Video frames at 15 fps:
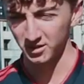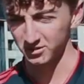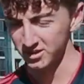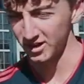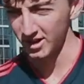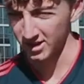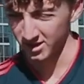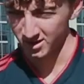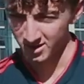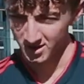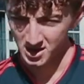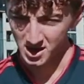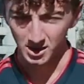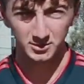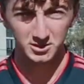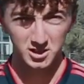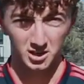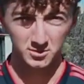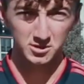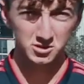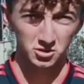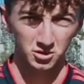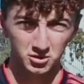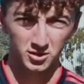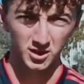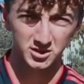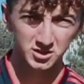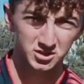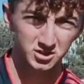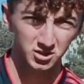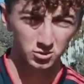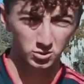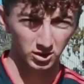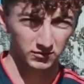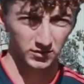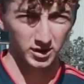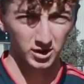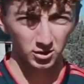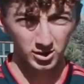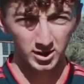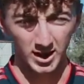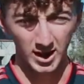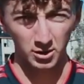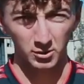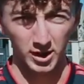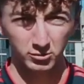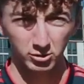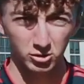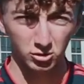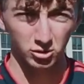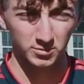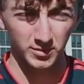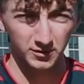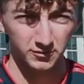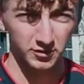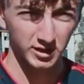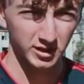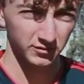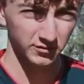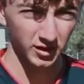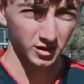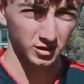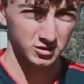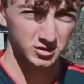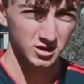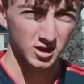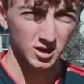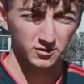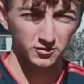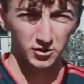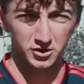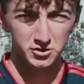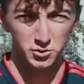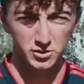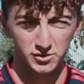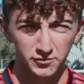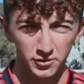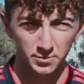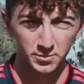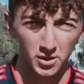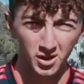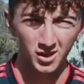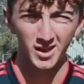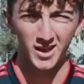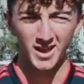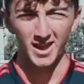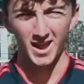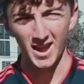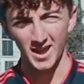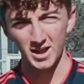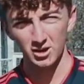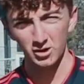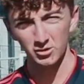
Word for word: Today I'm just going to be showing you guys just a quick video on how I record my free kick videos for Exquisite Football and how I